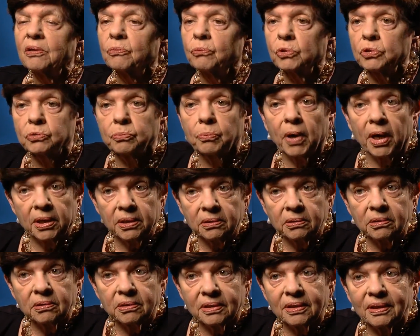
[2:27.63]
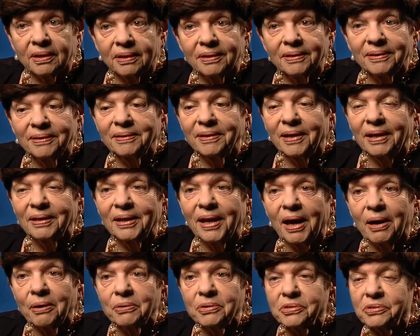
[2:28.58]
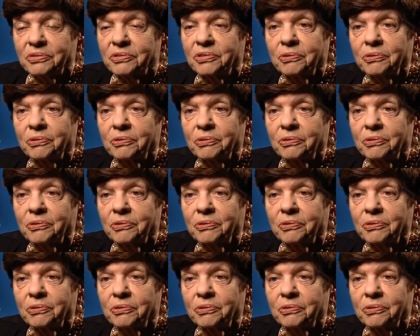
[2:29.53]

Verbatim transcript: which might allow us